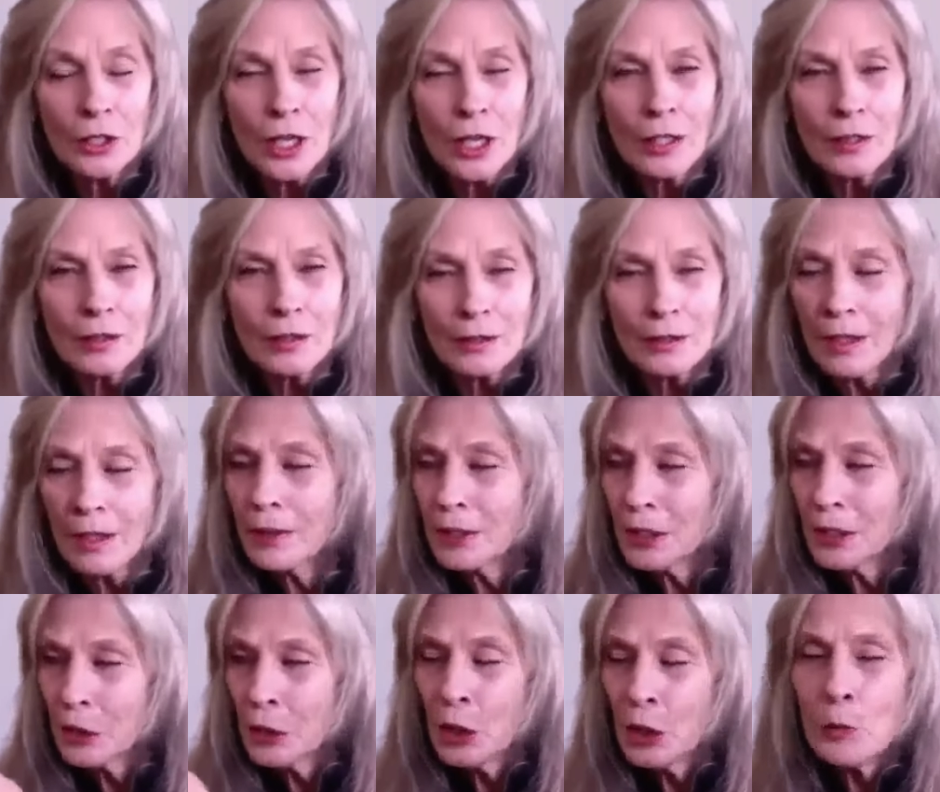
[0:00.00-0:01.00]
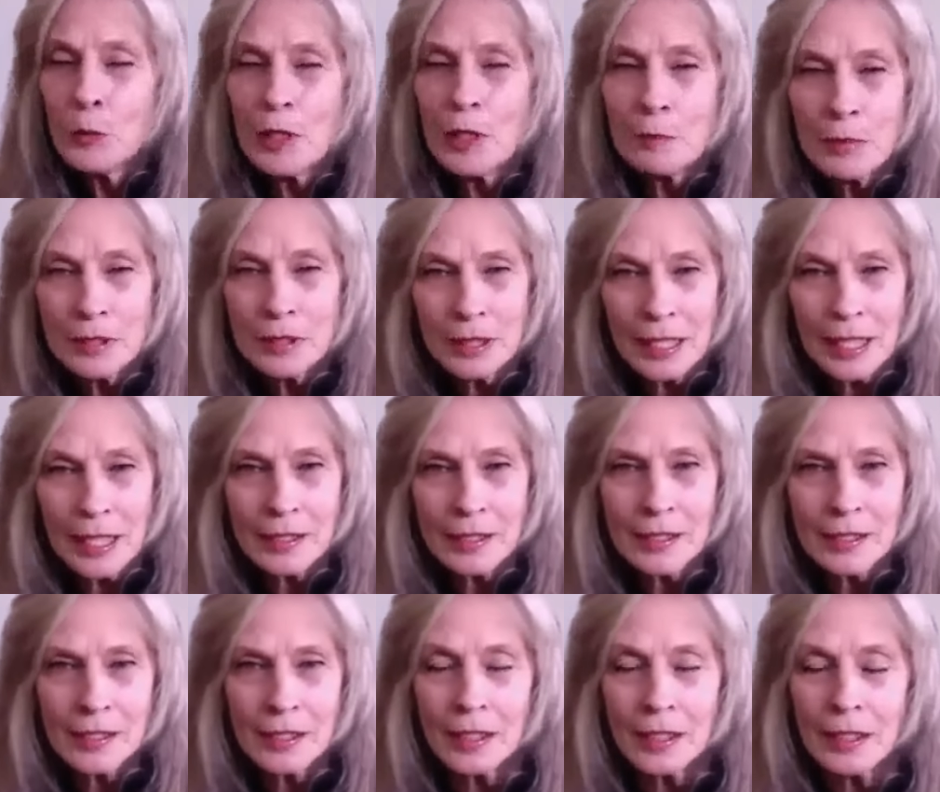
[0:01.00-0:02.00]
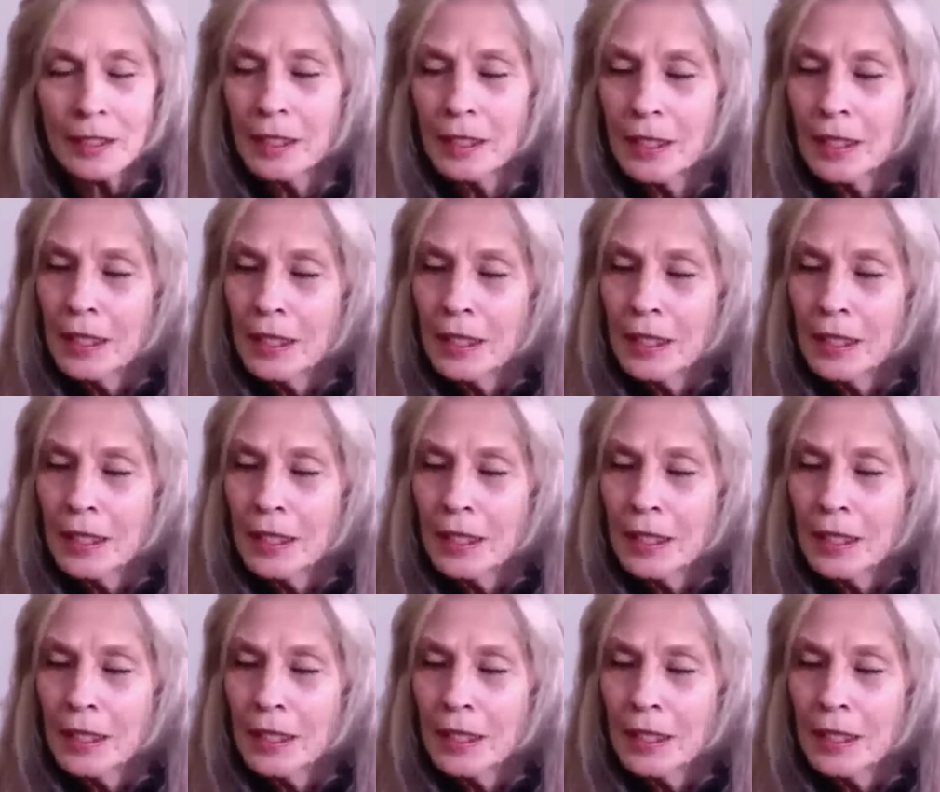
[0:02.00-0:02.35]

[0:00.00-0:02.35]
not the human, but the entity.